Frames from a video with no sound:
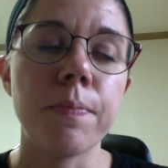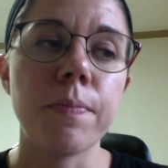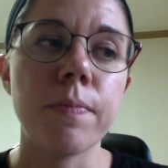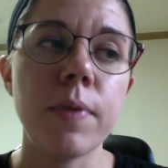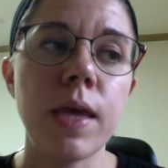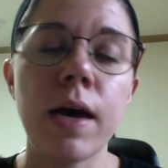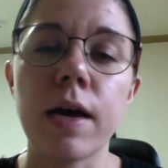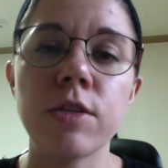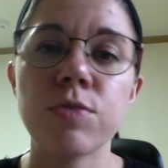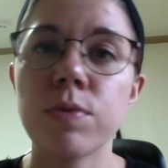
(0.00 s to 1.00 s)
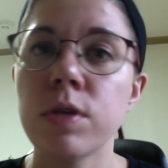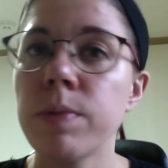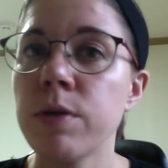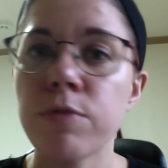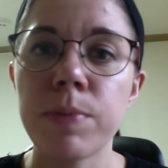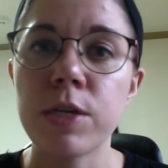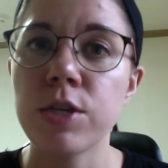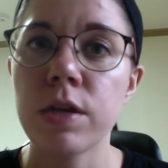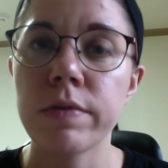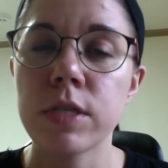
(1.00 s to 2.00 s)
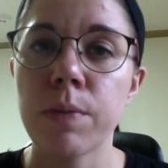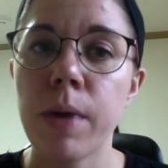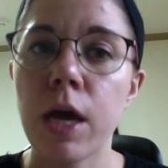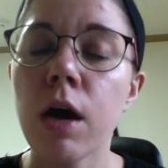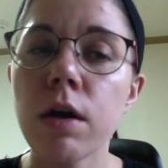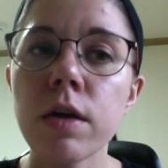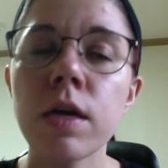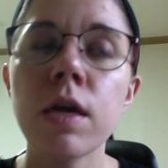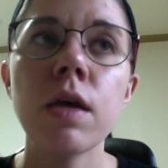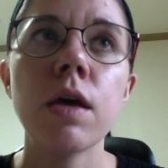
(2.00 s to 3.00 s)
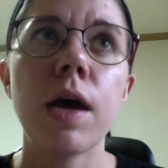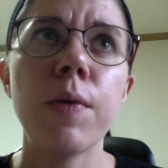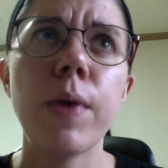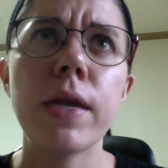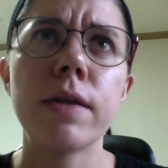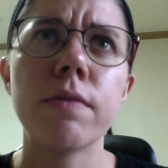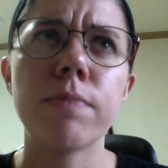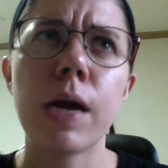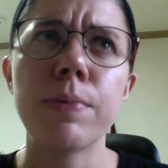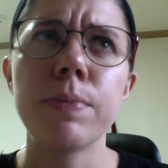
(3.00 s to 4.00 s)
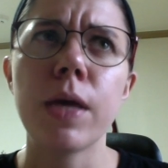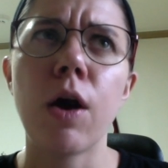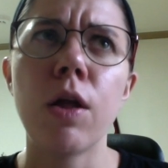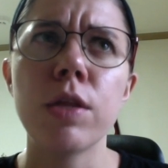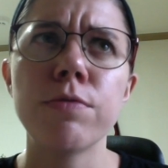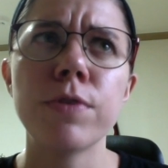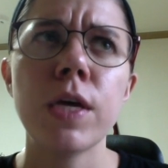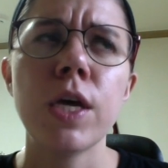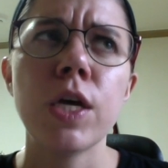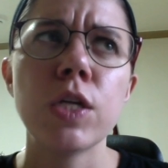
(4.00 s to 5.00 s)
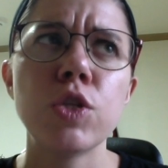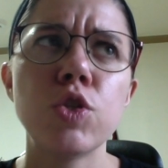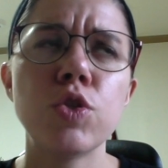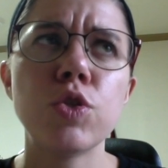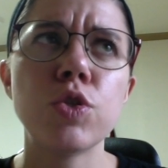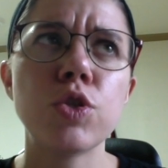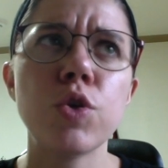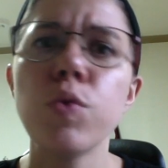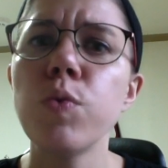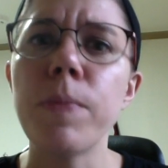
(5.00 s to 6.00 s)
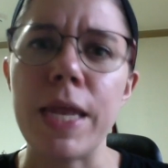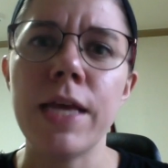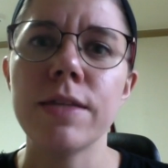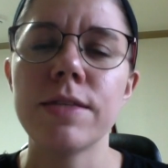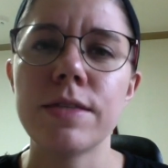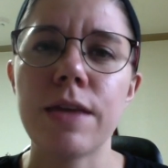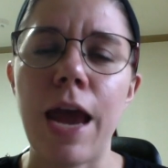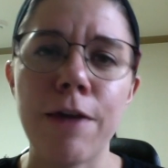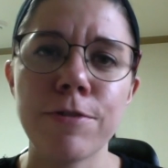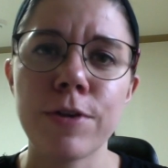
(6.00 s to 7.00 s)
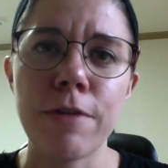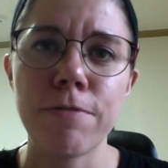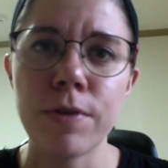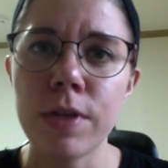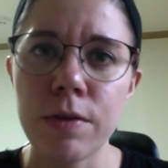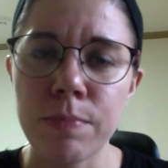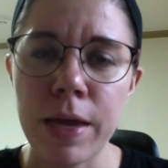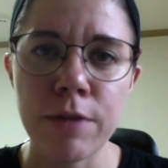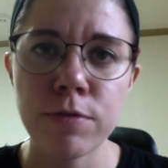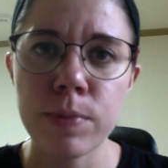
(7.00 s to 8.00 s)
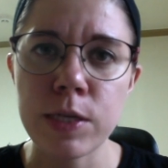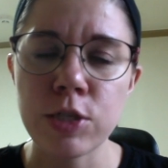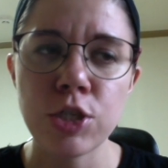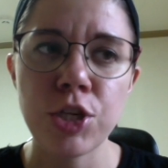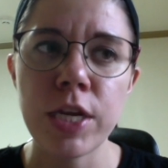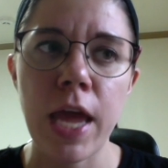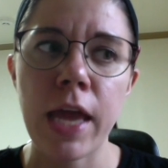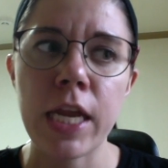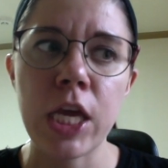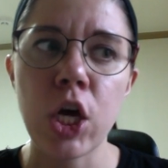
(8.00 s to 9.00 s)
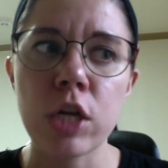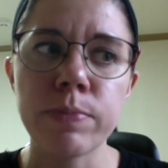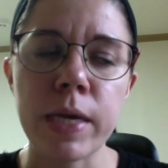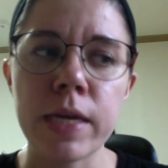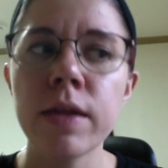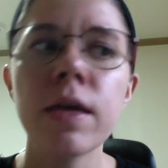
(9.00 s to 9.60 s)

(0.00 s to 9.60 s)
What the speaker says: yeah, I just wrote down my information that was on my card. I waited probably all of 2 minutes after I filled out my information sheet, and he called me in.